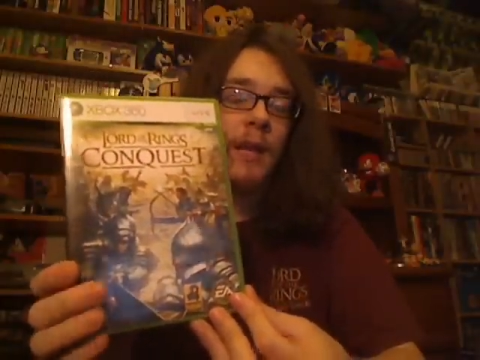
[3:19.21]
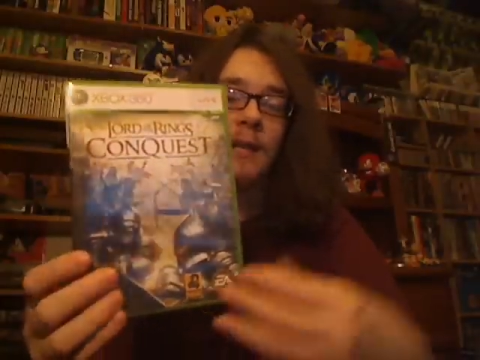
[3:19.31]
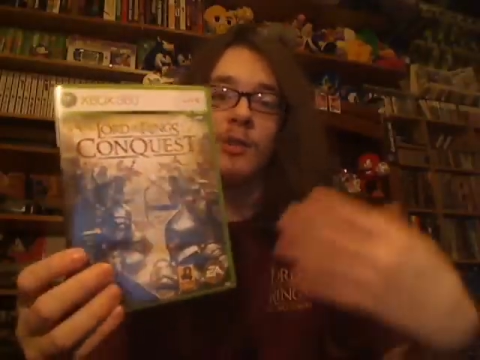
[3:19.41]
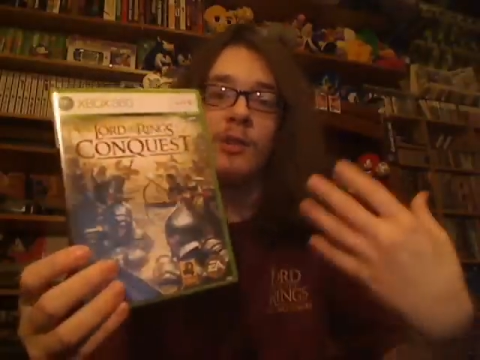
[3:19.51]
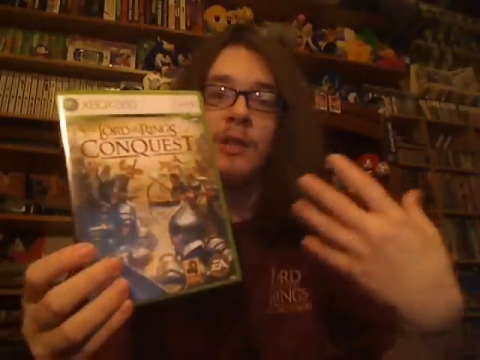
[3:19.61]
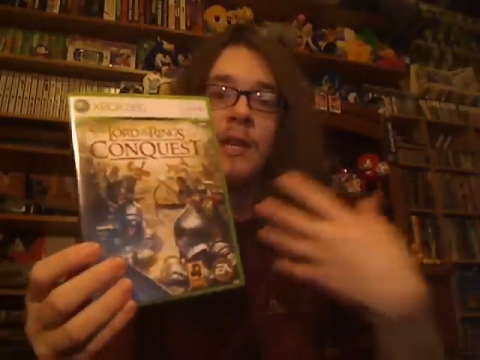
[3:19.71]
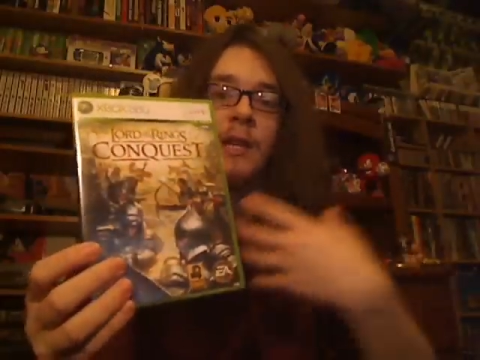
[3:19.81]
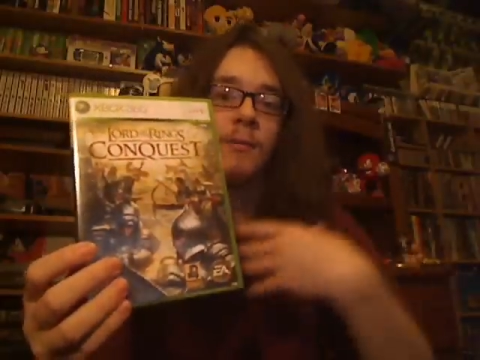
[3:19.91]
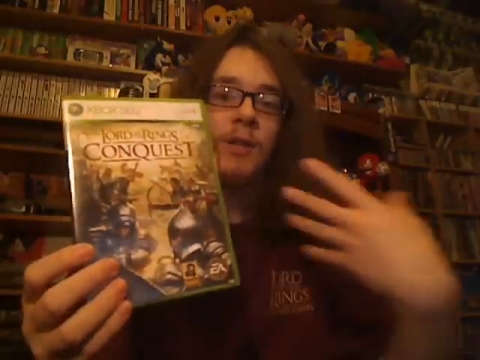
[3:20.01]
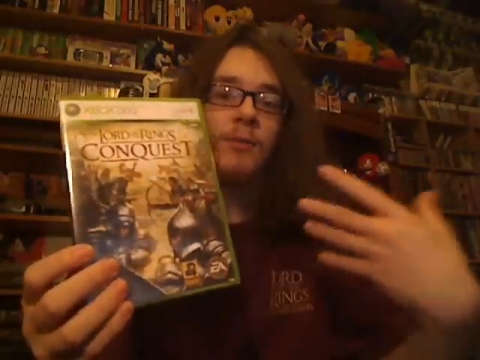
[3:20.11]
and it's
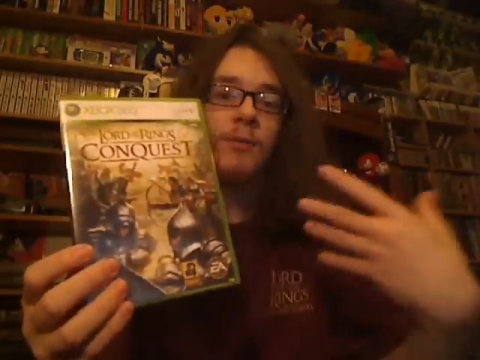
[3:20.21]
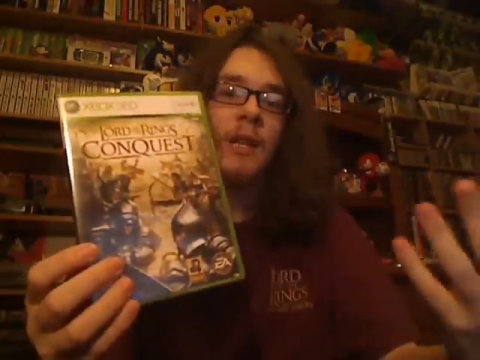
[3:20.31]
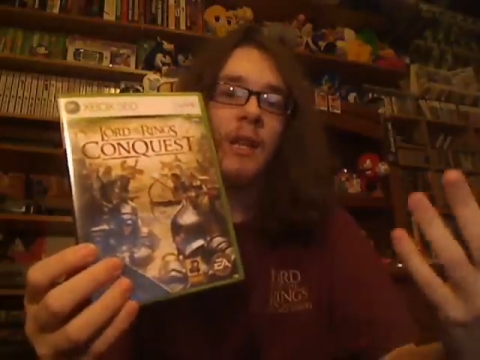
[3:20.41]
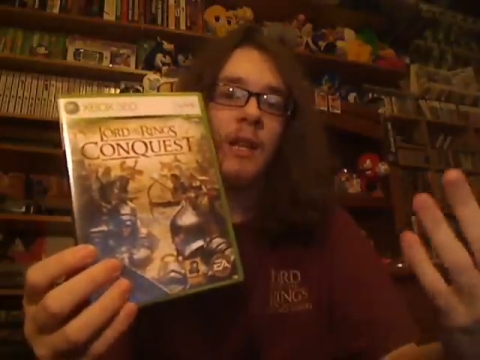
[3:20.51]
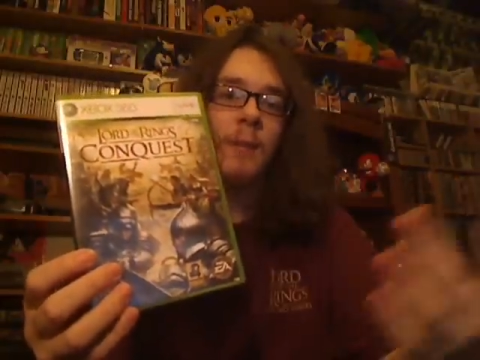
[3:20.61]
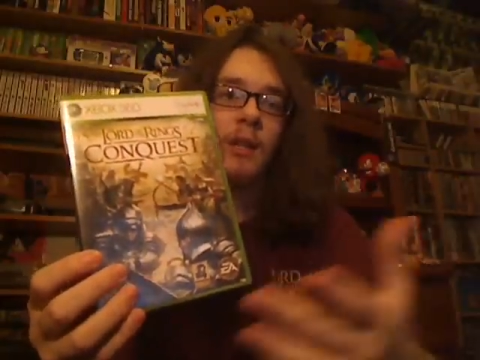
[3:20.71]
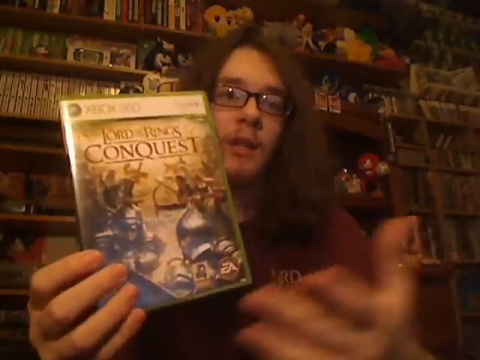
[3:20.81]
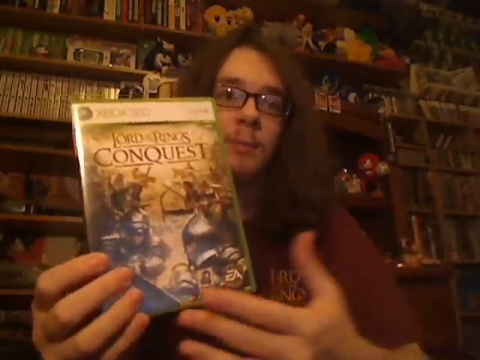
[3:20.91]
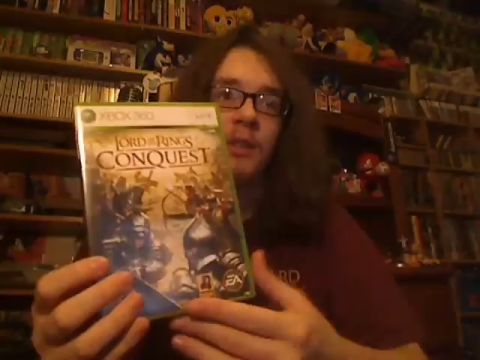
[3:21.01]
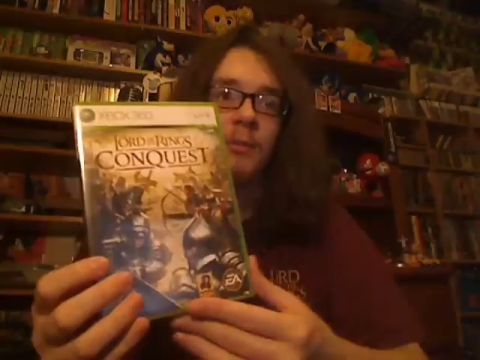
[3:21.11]
really getting on my
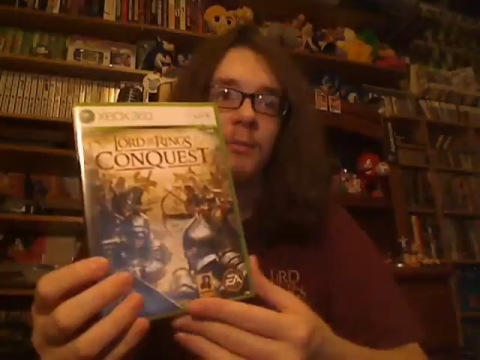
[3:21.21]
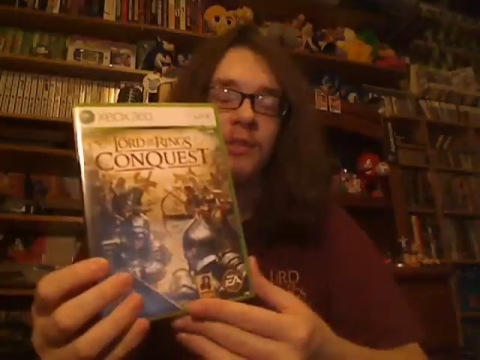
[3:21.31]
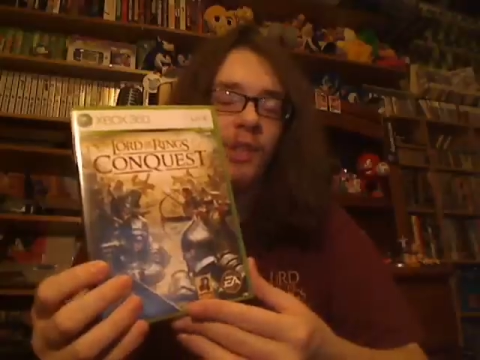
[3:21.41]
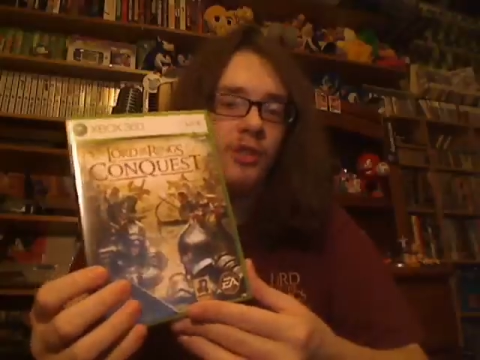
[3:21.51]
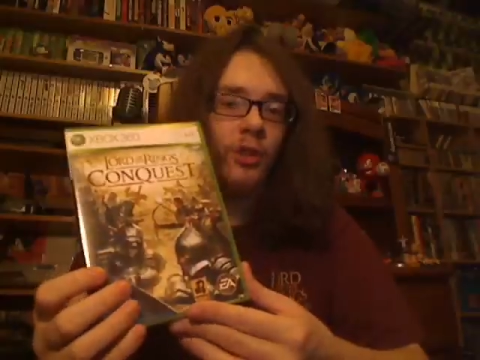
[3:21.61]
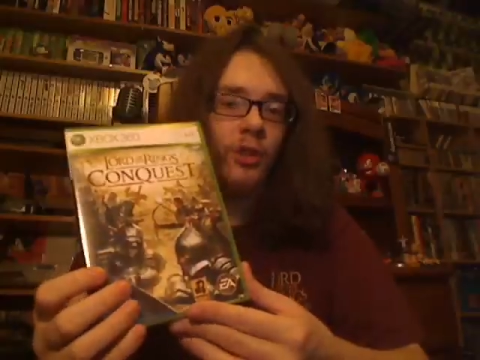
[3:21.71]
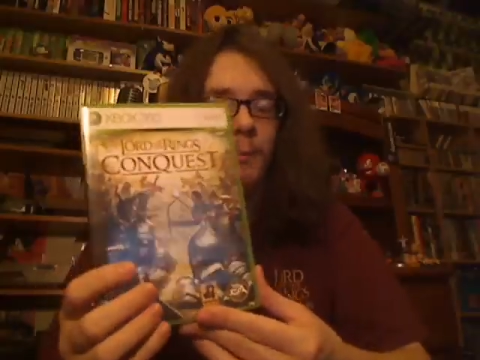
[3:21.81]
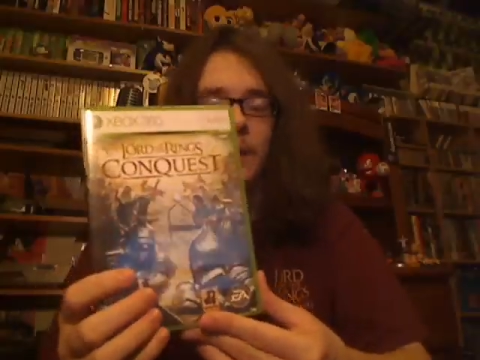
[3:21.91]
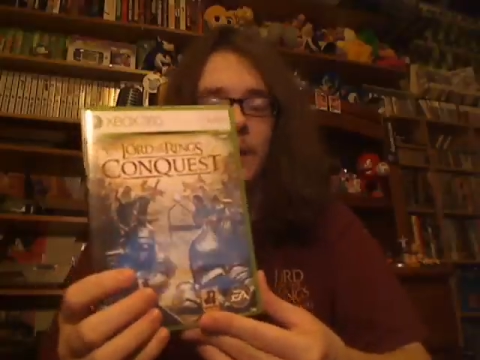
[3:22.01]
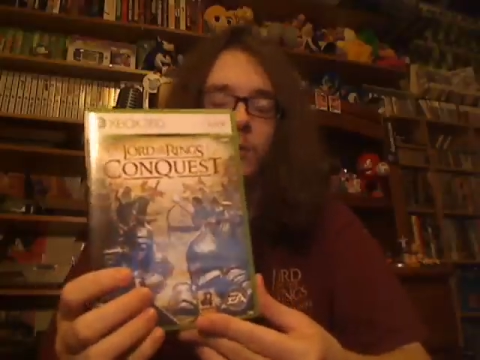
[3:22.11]
list because I'm such a
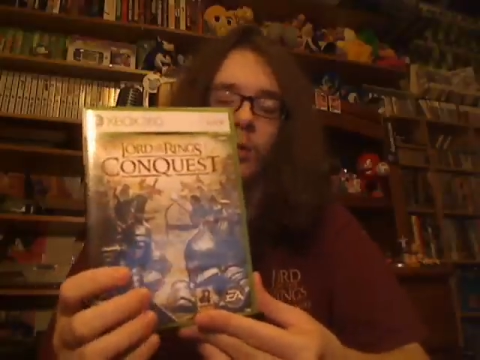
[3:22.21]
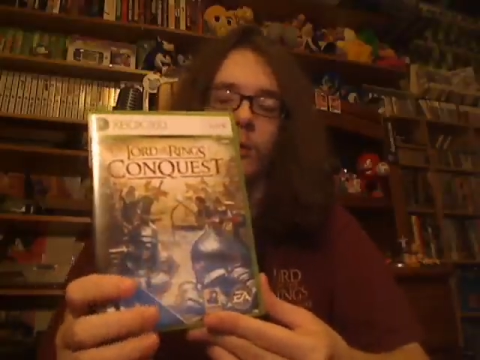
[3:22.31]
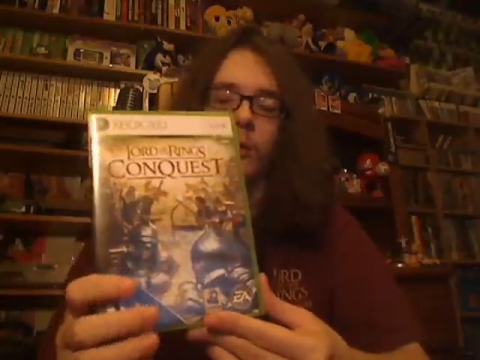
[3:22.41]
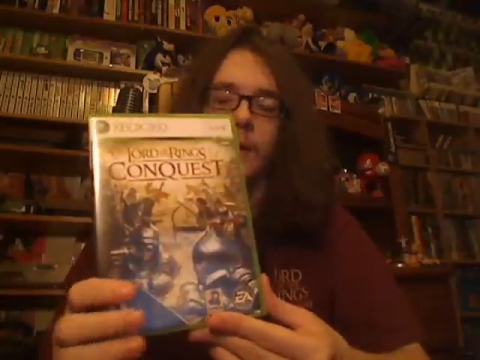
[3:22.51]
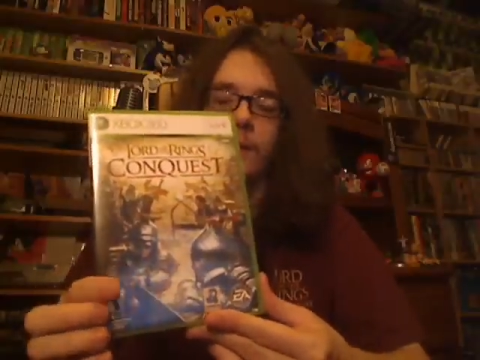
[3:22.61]
big Lord of the